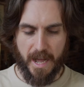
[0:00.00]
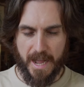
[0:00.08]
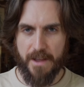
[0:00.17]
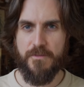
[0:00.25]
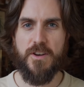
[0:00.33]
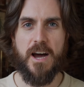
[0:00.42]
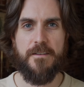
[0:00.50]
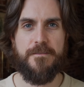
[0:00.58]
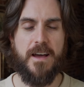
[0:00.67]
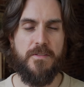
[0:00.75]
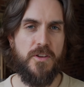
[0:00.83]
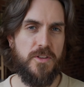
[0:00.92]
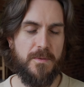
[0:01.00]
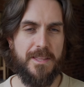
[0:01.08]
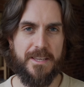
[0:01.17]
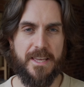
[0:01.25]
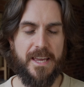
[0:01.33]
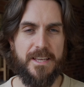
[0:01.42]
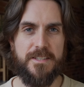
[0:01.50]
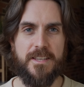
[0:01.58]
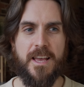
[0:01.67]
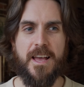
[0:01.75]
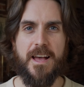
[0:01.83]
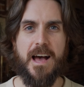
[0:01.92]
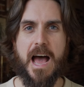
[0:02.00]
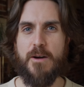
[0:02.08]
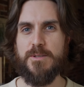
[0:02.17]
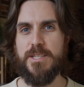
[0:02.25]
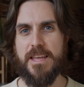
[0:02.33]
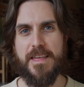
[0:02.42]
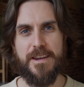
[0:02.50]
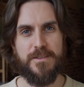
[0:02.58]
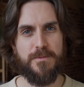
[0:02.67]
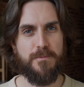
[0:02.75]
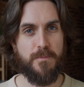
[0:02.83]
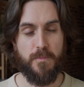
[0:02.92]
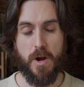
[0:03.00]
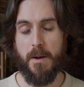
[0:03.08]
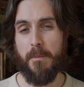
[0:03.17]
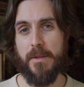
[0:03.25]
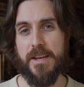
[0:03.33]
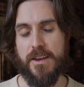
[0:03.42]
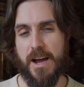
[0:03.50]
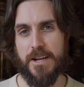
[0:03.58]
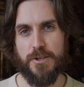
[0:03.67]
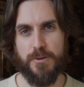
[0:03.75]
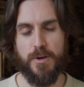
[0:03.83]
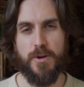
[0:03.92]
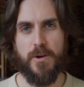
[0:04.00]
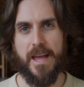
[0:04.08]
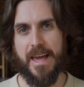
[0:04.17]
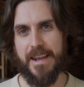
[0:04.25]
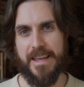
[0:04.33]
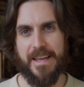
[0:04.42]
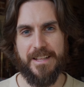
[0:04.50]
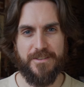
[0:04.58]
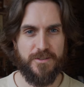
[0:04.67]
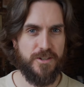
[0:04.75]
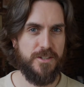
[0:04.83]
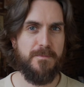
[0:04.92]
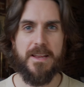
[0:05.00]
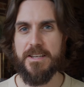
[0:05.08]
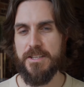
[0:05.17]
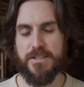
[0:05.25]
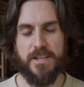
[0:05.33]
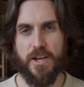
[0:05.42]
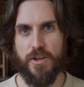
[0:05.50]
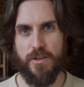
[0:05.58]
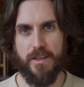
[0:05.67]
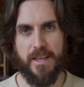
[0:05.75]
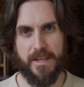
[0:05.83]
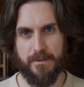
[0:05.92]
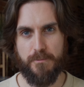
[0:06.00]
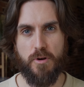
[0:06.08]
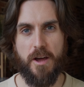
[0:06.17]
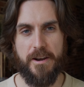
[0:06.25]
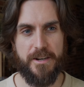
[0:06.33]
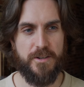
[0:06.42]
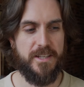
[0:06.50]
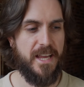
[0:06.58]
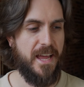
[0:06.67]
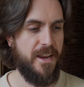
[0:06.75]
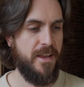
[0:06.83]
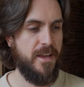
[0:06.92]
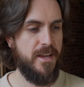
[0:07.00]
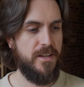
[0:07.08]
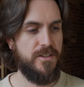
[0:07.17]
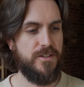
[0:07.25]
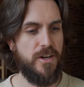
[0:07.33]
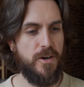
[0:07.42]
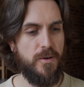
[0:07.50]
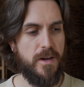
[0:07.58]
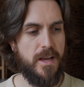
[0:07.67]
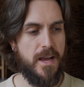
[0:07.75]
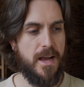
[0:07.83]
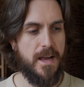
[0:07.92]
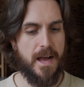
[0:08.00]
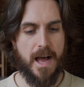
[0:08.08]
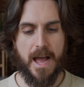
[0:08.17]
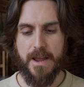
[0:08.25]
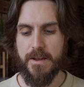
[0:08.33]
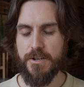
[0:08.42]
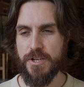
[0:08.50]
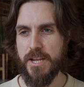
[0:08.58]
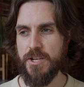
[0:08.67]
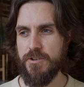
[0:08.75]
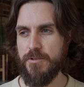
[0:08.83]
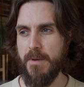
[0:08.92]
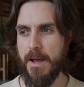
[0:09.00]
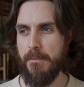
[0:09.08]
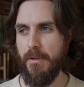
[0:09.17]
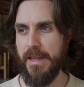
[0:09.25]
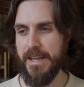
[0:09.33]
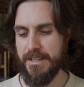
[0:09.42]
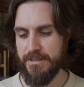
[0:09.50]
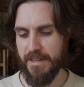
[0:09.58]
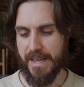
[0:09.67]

I have not found that to be the case. I would say that is probably not true, and it's just meant to sell like product again. So I changed my blades.